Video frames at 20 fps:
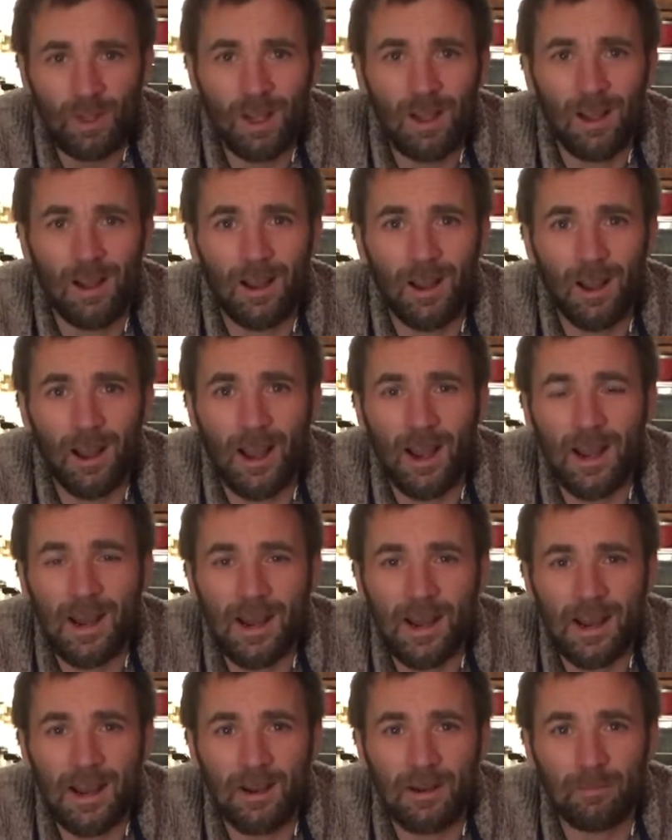I
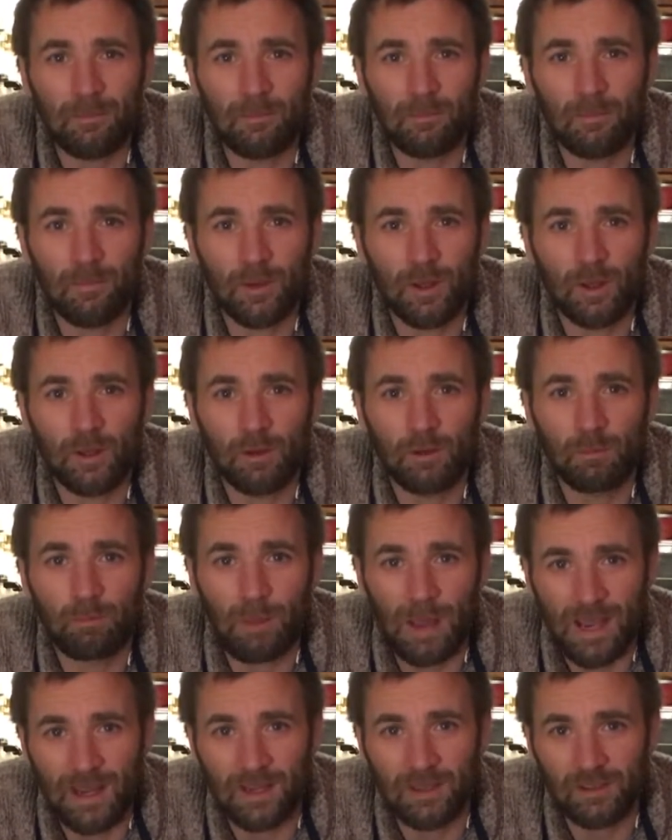am
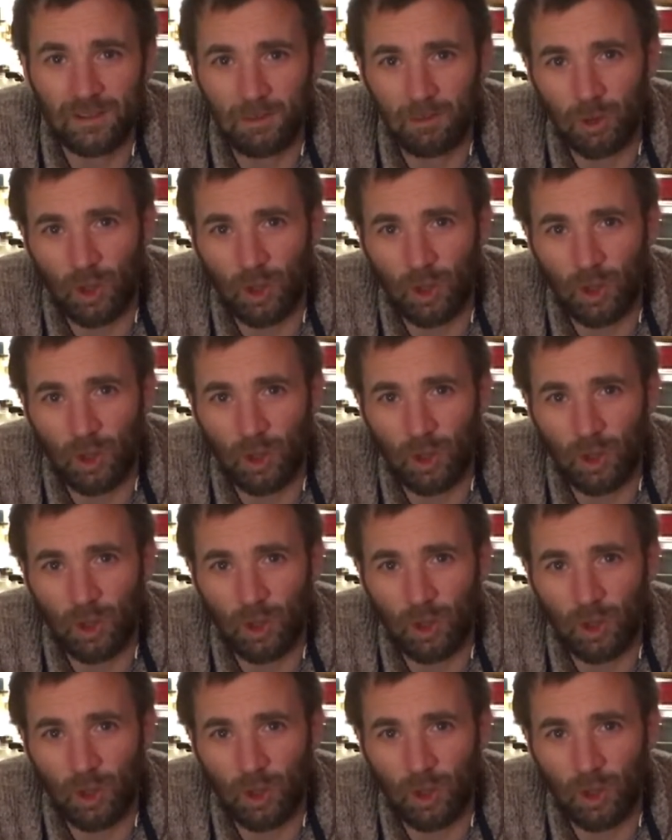baking some